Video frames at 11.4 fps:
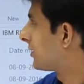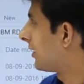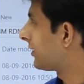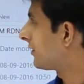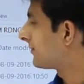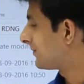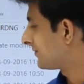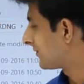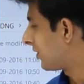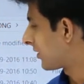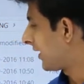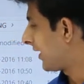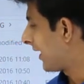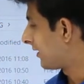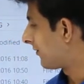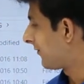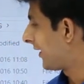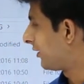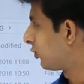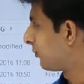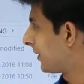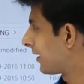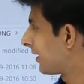cut, okay, and the file
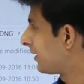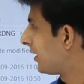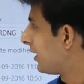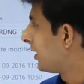would be cut.